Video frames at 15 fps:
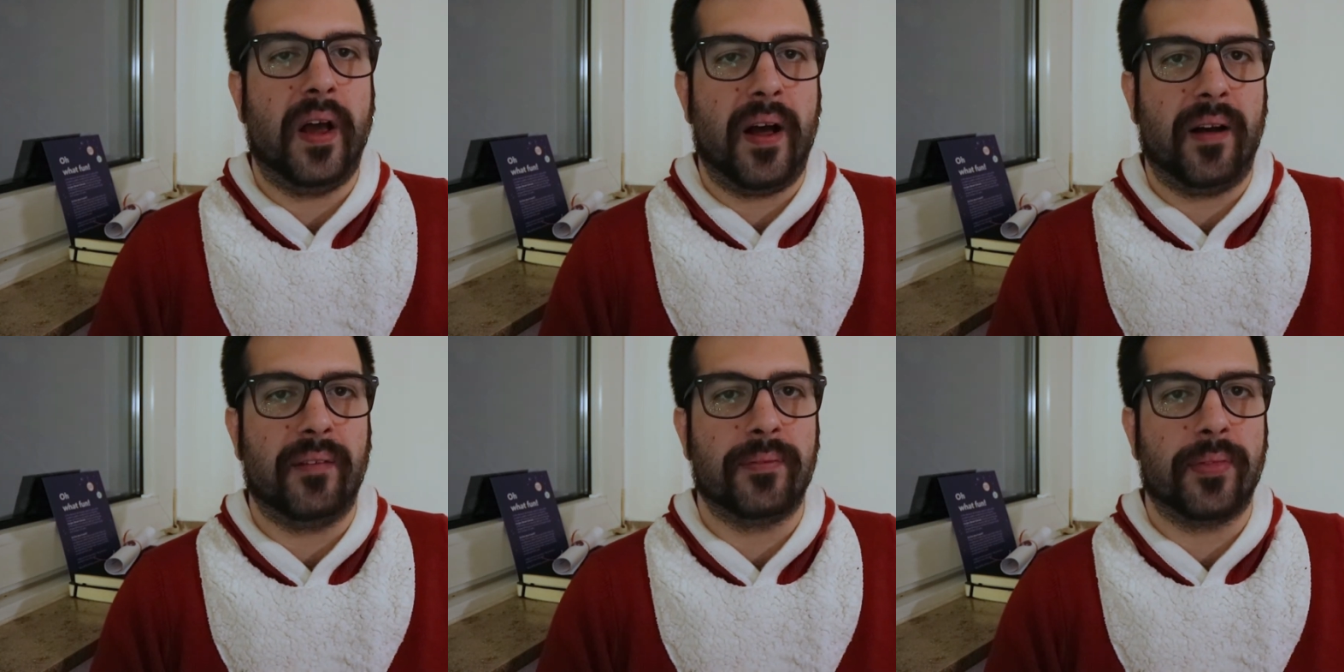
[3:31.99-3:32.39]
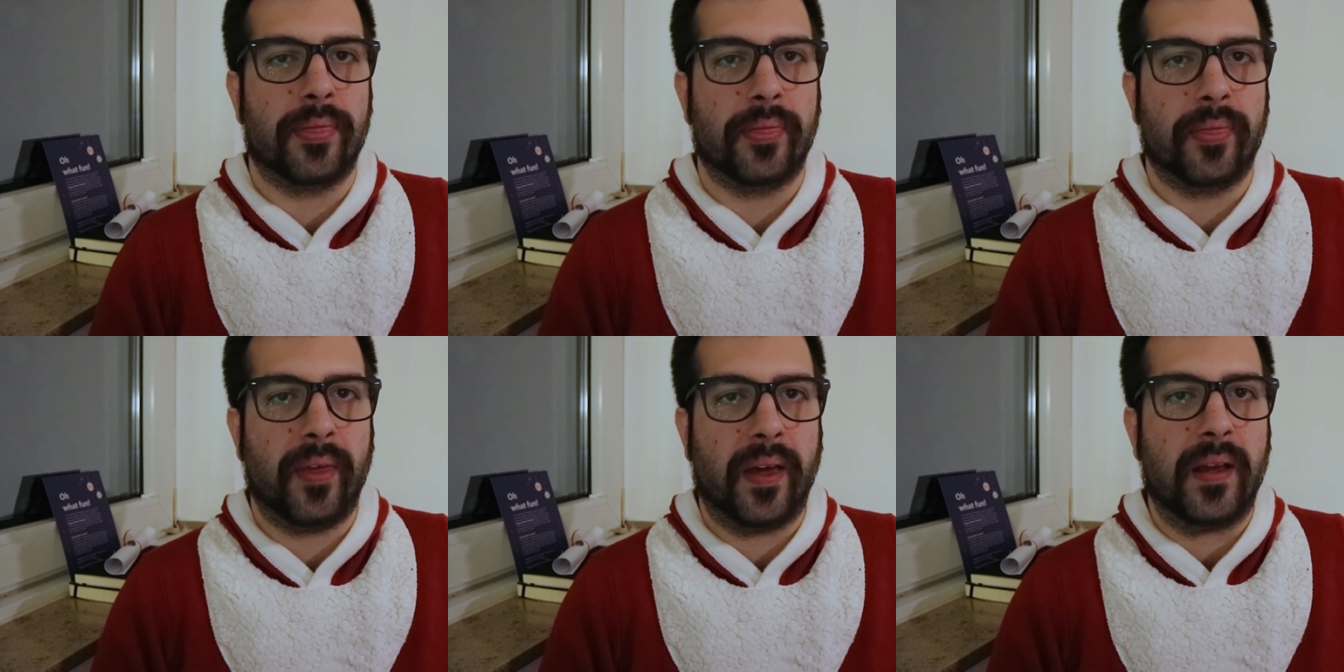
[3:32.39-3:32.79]

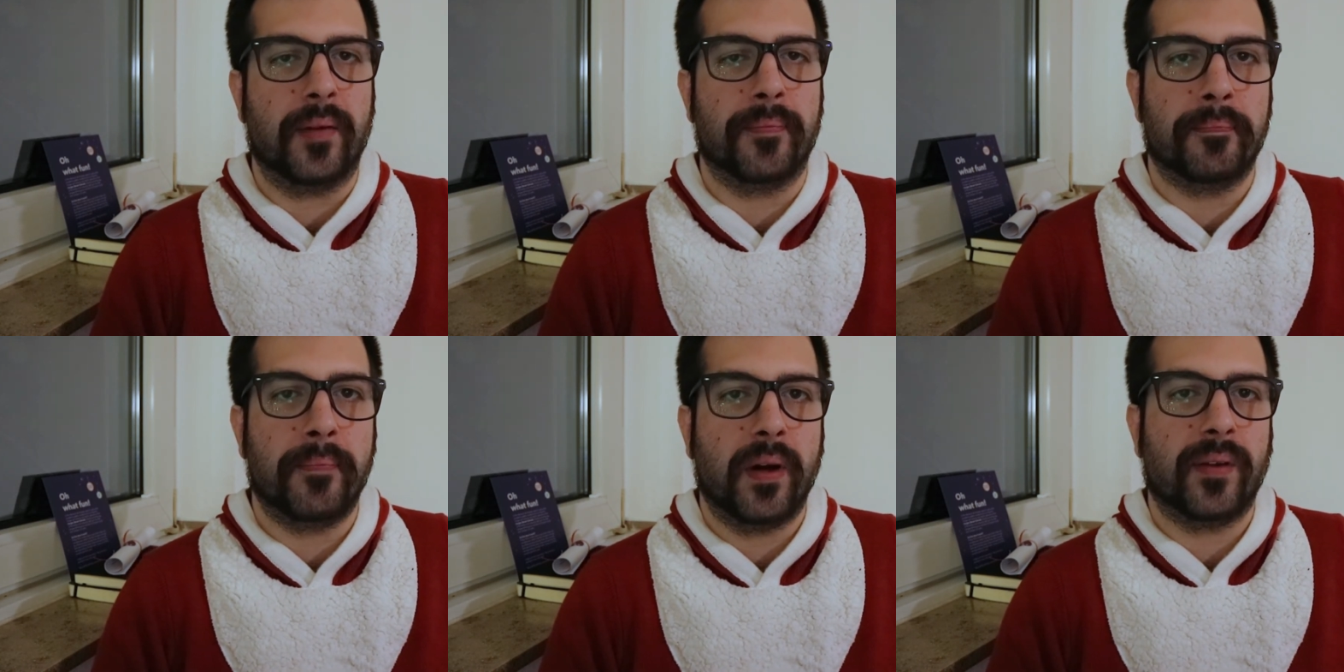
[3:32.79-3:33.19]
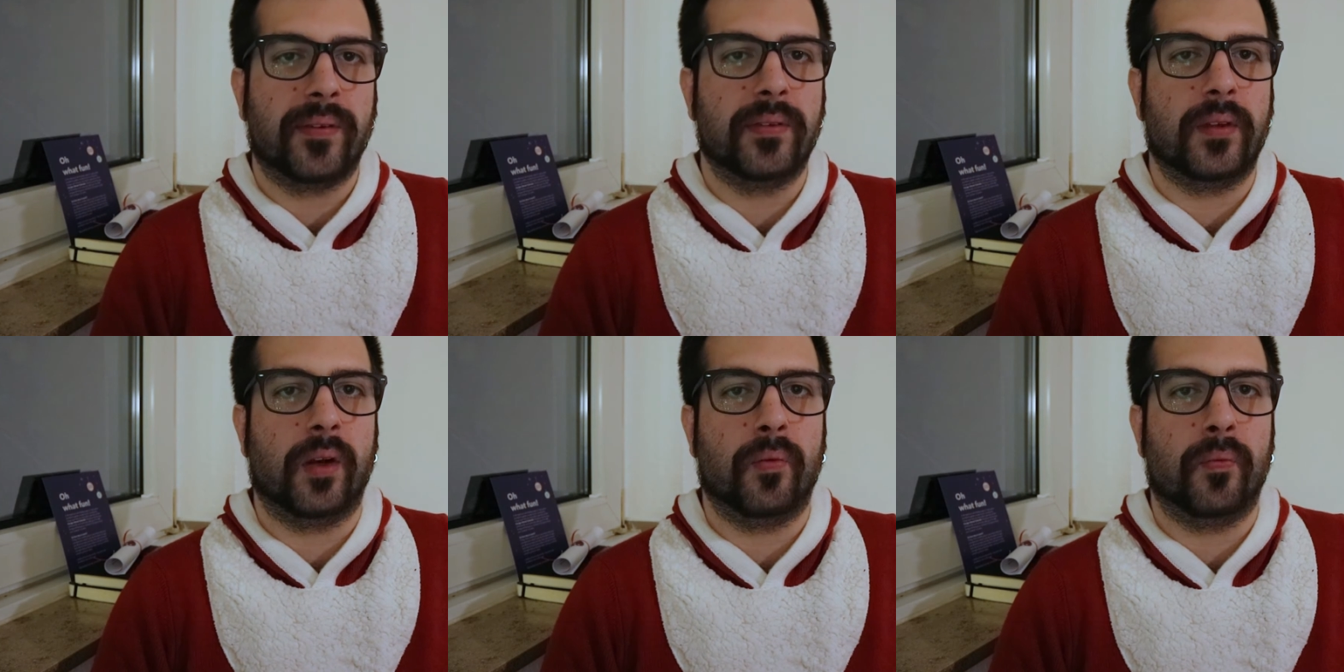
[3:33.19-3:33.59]
have their
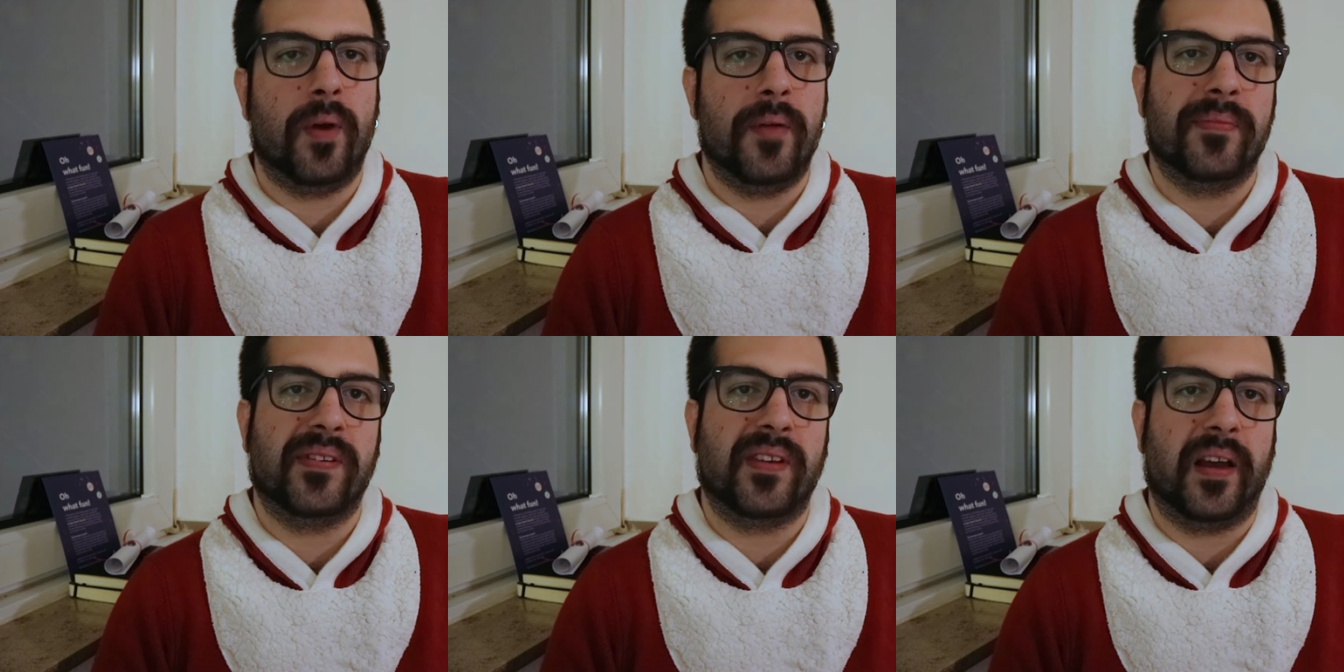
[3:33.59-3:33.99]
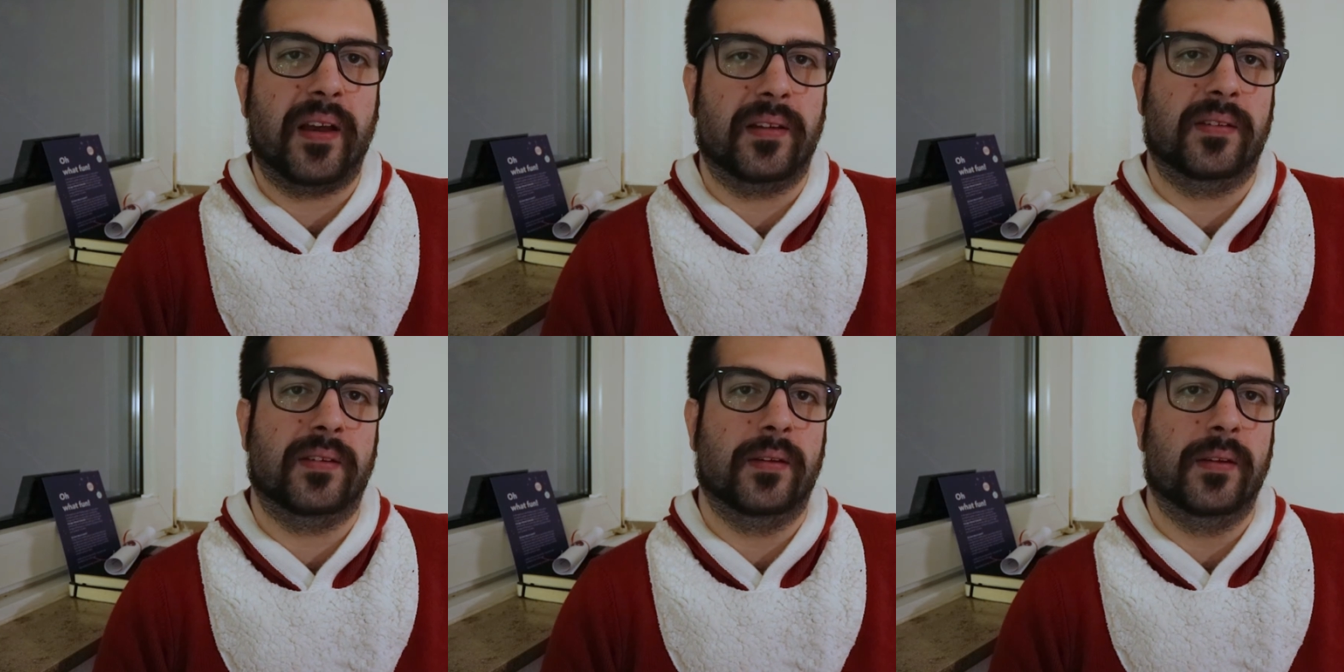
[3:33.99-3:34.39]
personal
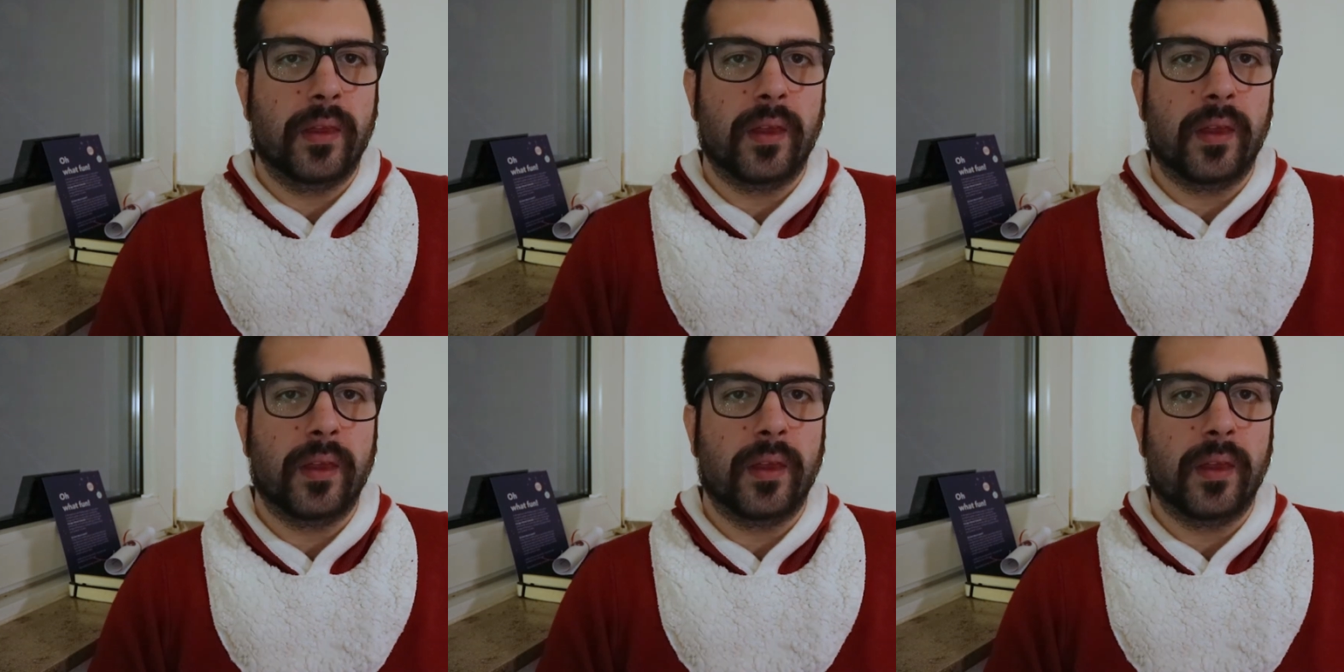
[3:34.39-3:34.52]
website.